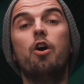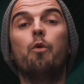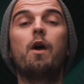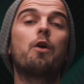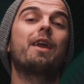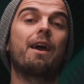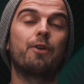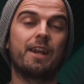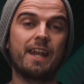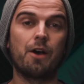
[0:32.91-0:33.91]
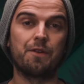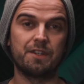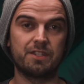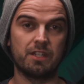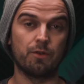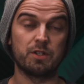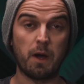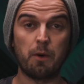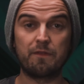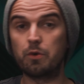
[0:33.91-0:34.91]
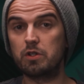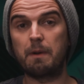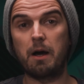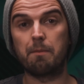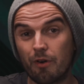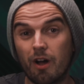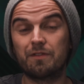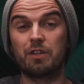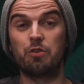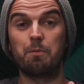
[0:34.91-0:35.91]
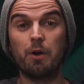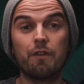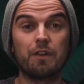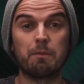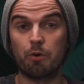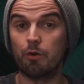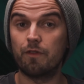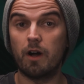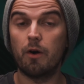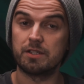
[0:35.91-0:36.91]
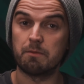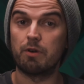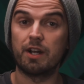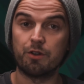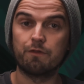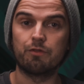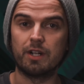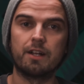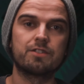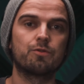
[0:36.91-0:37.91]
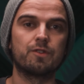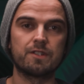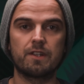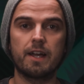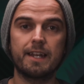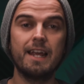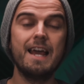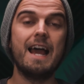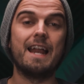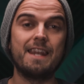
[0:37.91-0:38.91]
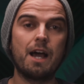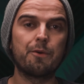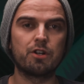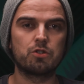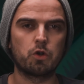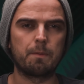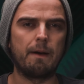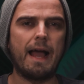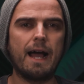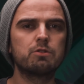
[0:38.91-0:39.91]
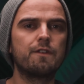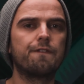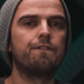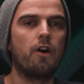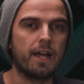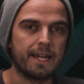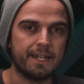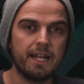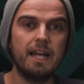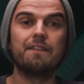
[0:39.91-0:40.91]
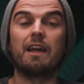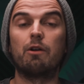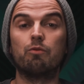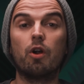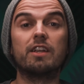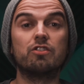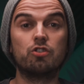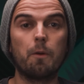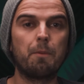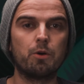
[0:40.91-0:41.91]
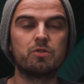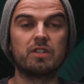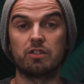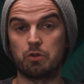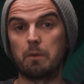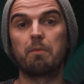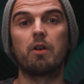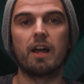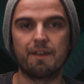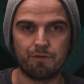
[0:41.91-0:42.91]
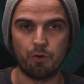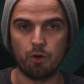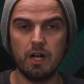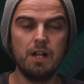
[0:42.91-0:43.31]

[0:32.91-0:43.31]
where are we at right now in this series? Well, we've talked about crafting your perfect profile as a brand new freelancer on the site, and now we're going to talk about how to find that right job posting to apply for